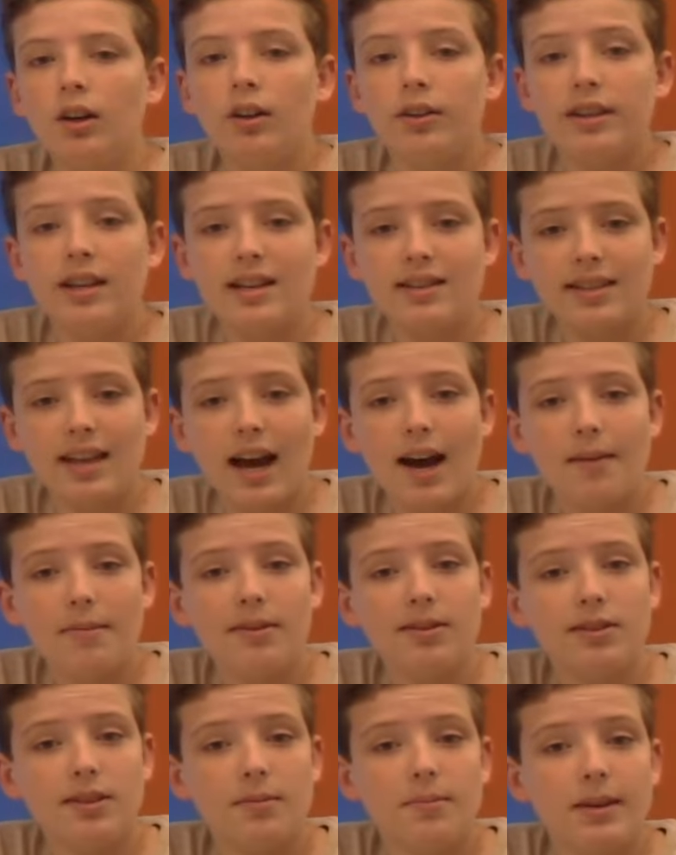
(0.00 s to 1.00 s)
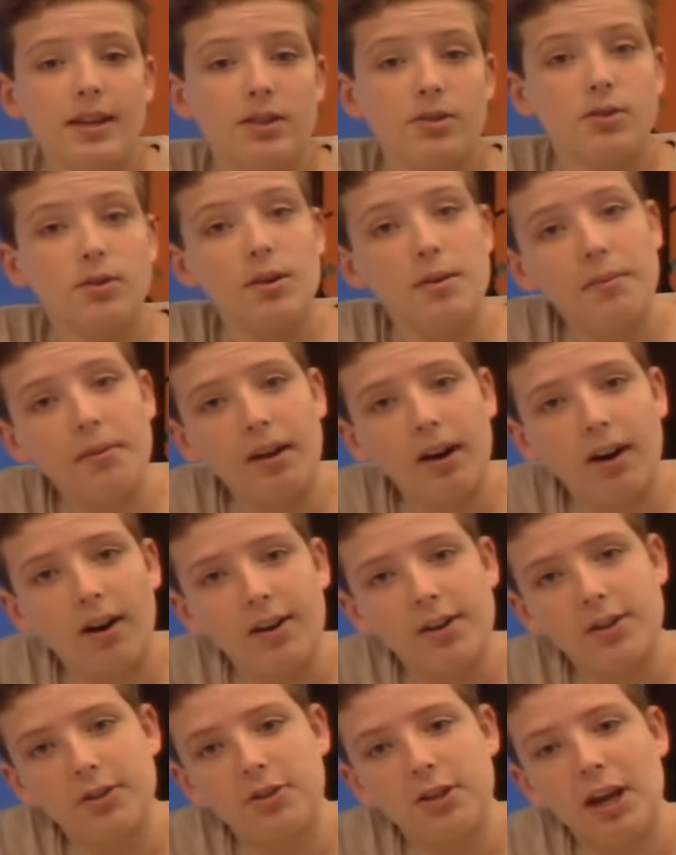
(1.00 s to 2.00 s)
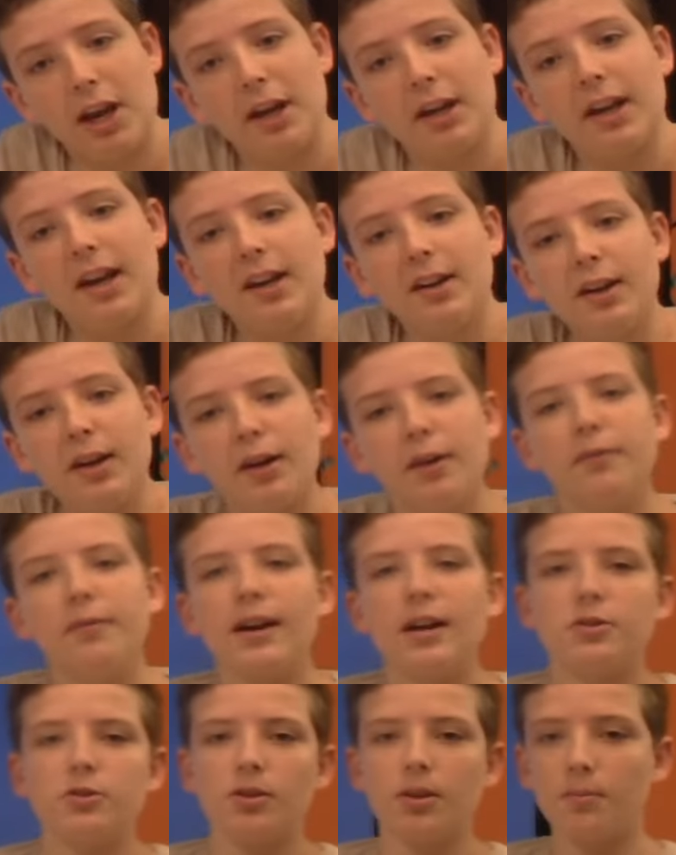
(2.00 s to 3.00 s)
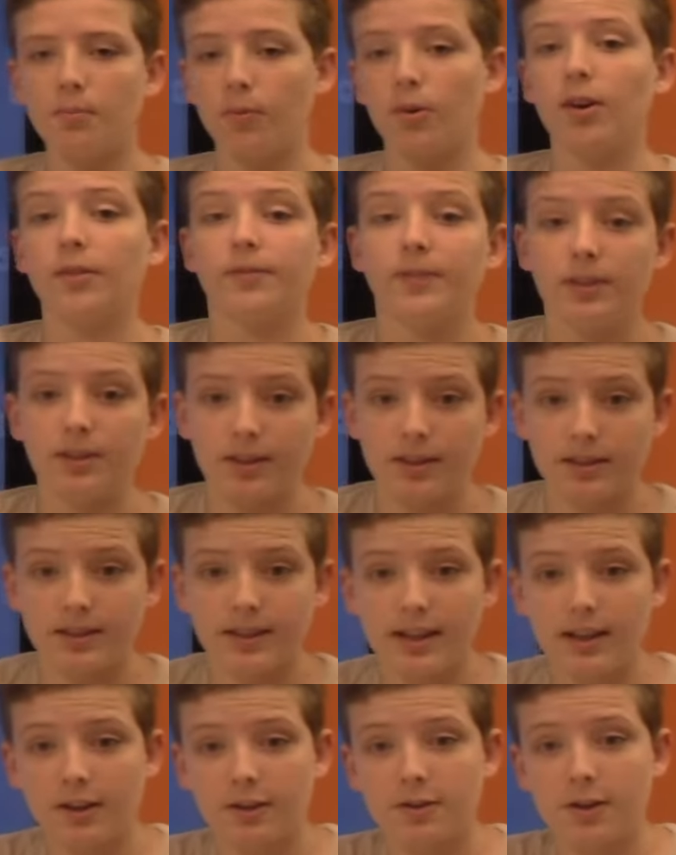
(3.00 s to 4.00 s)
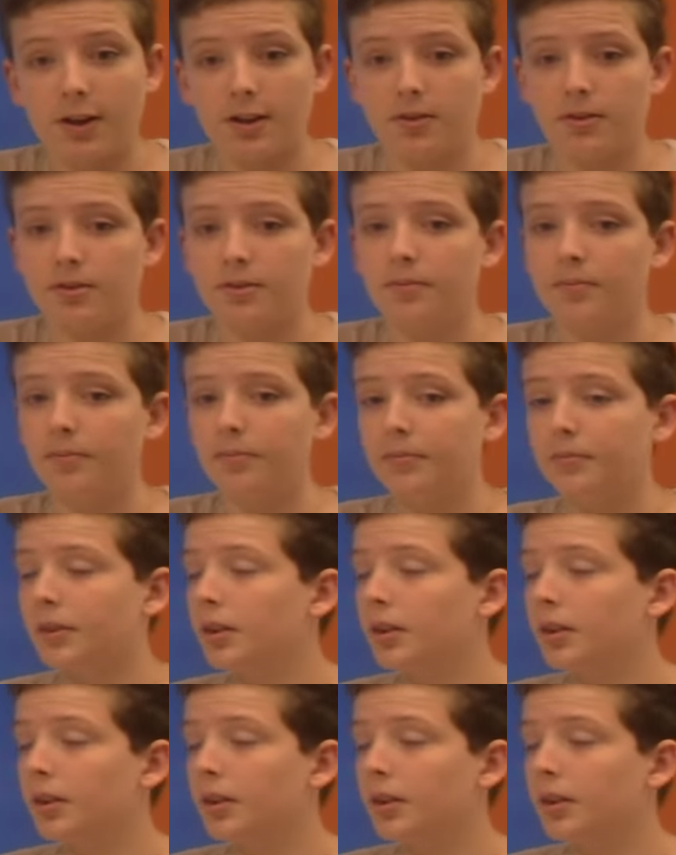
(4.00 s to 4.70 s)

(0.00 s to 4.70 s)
These habits can be extremely hard to shake and can eventually morph into addictions.